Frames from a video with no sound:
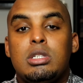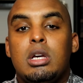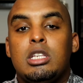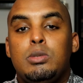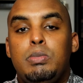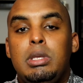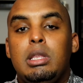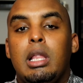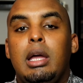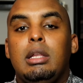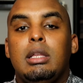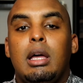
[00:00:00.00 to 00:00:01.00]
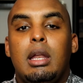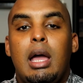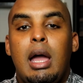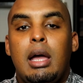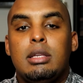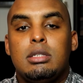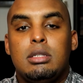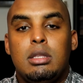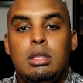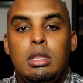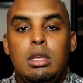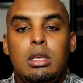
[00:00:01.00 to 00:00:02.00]
a Speedlight that has
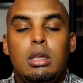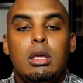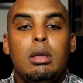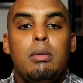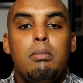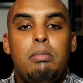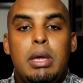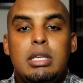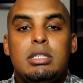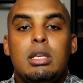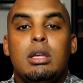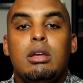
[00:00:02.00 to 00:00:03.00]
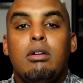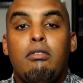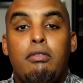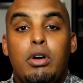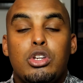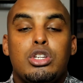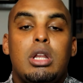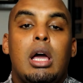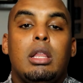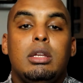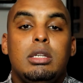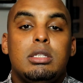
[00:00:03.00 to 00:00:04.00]
the basic
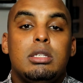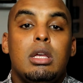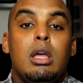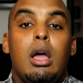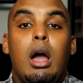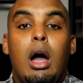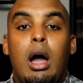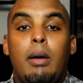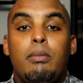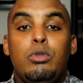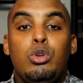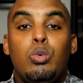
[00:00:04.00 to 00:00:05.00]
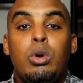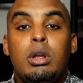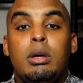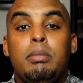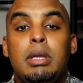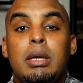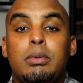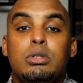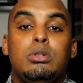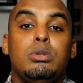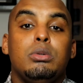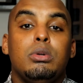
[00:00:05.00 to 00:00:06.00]
functionalities. You want to be able
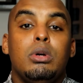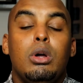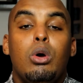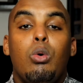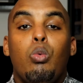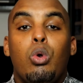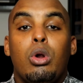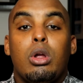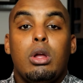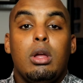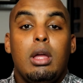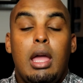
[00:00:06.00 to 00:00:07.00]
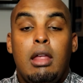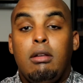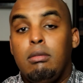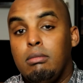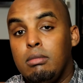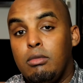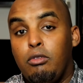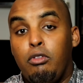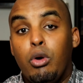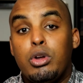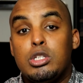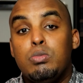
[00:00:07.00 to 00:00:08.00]
to work and
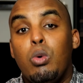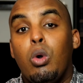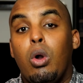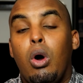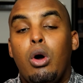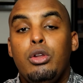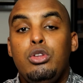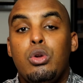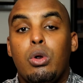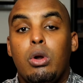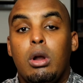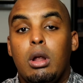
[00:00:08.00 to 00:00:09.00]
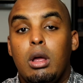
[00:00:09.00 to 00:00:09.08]
focus more on your